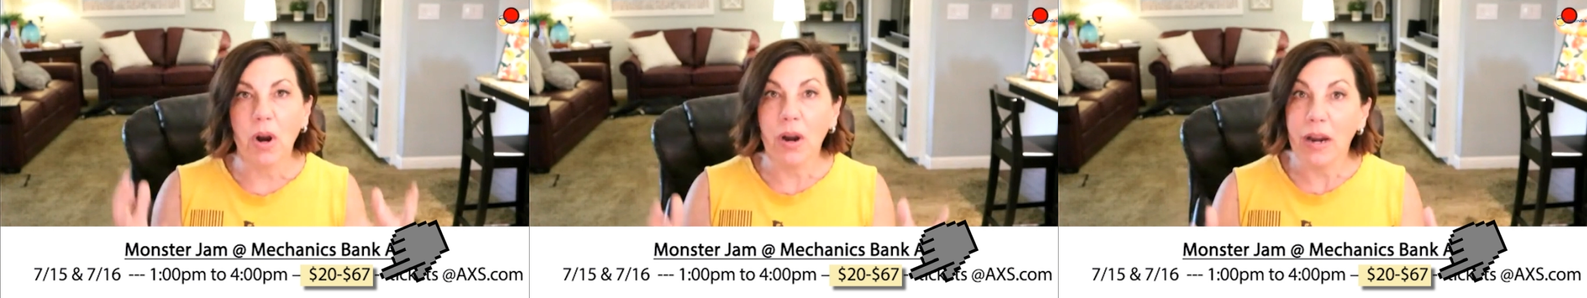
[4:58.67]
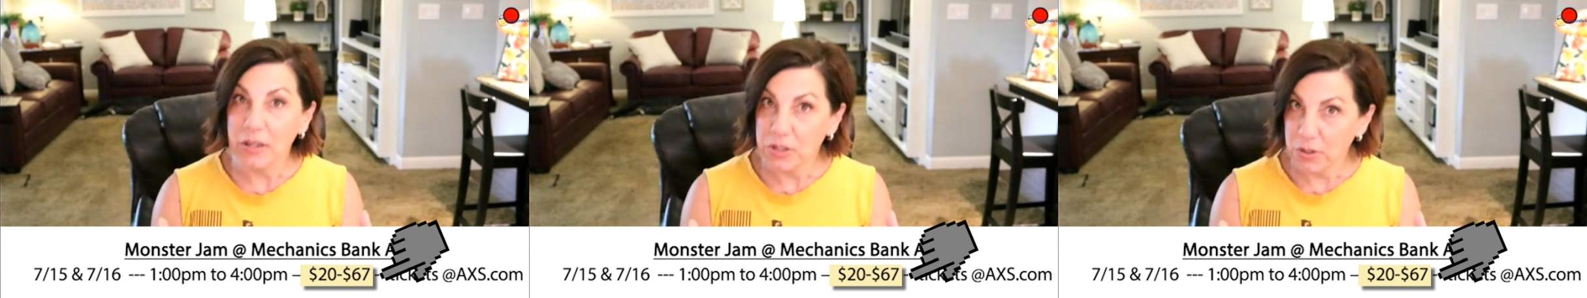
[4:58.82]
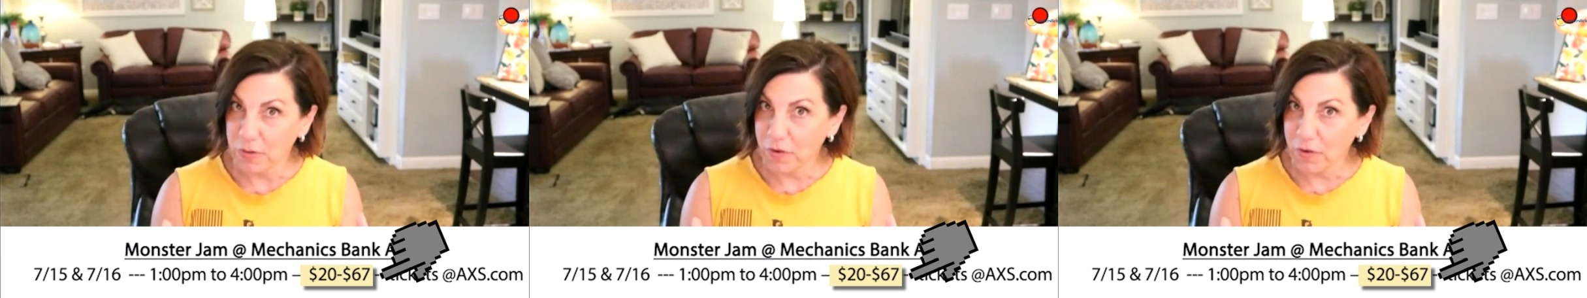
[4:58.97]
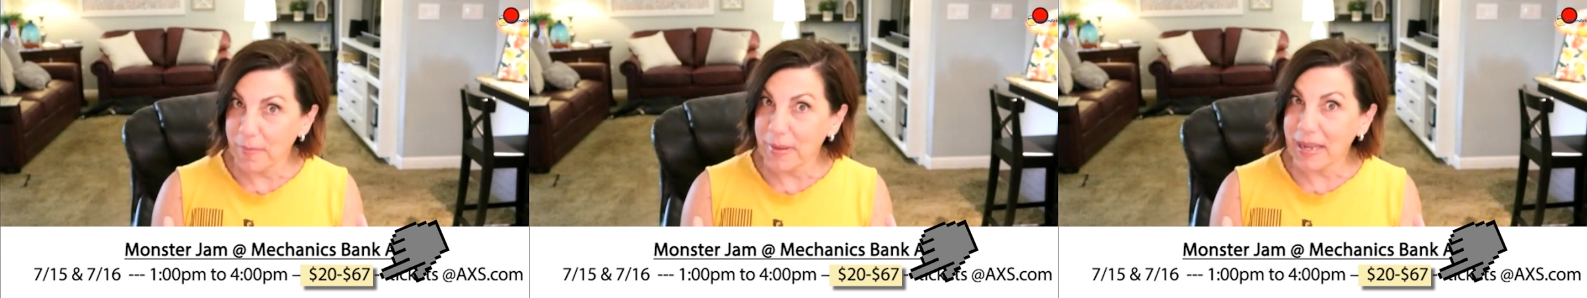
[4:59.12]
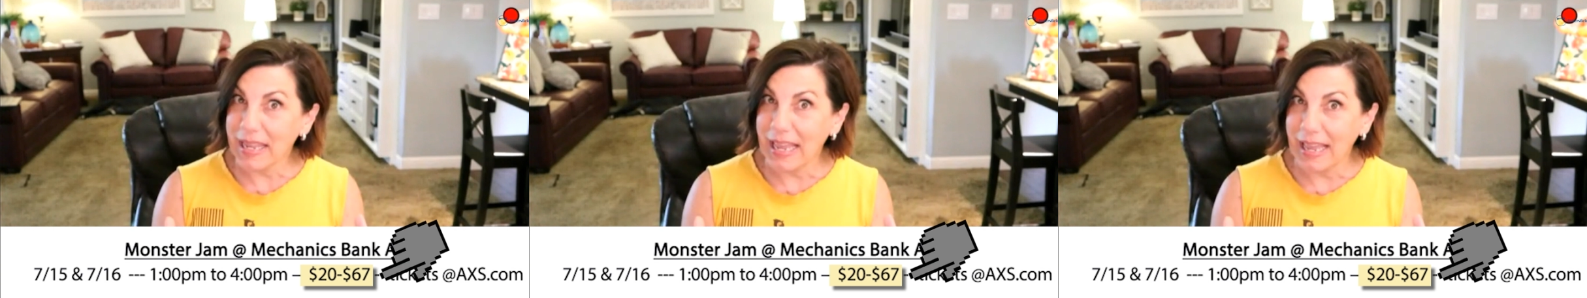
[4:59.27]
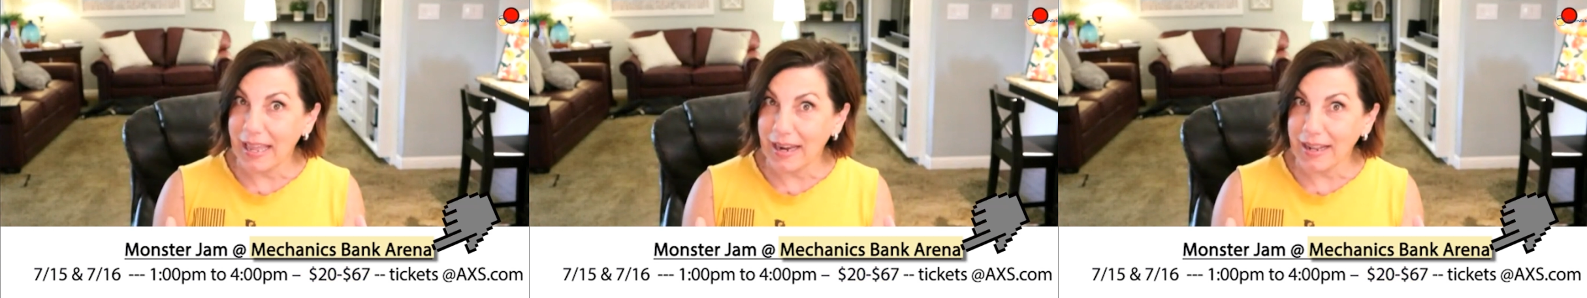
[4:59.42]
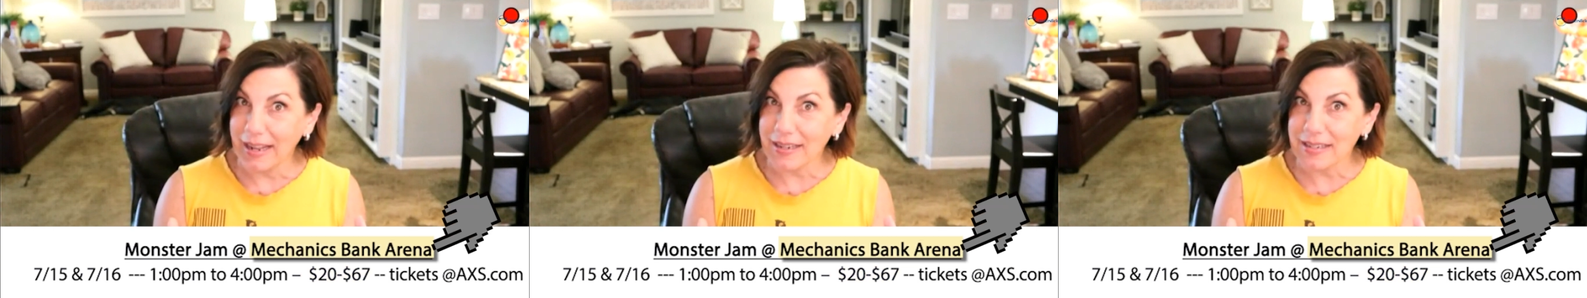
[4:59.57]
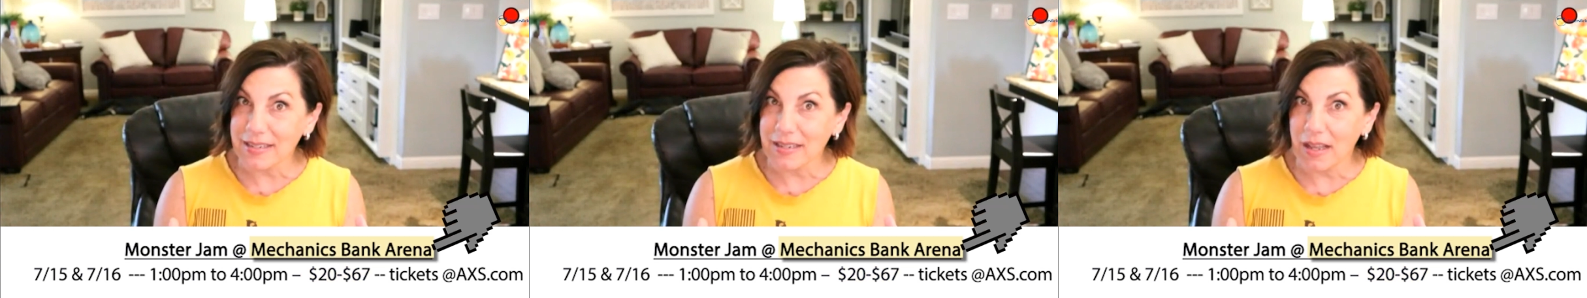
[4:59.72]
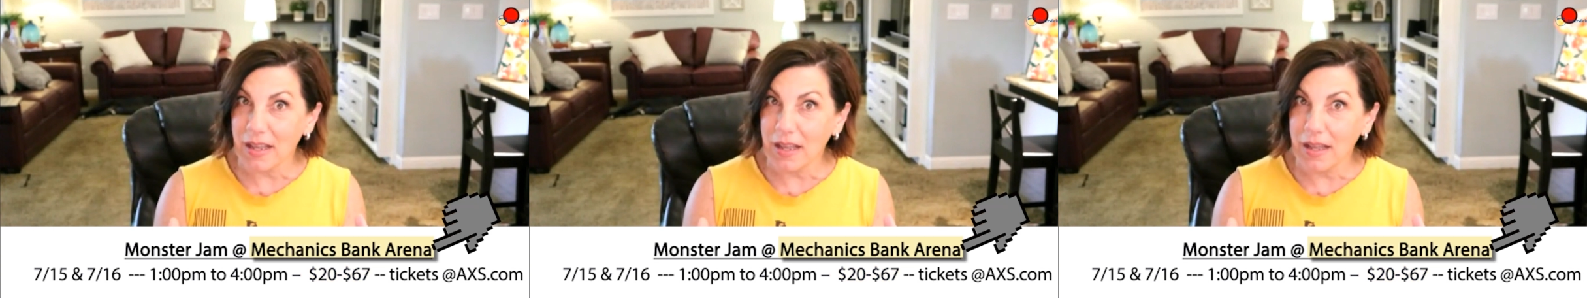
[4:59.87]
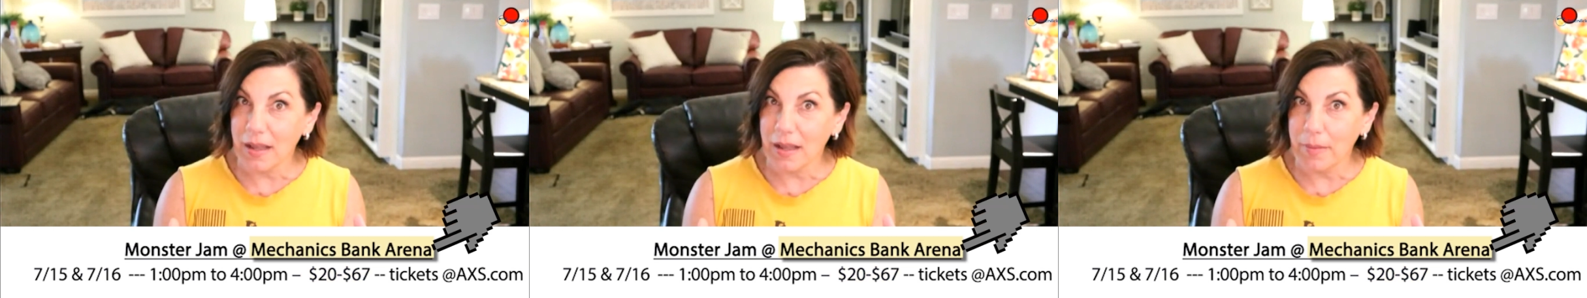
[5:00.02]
It's over at Mechanics uh,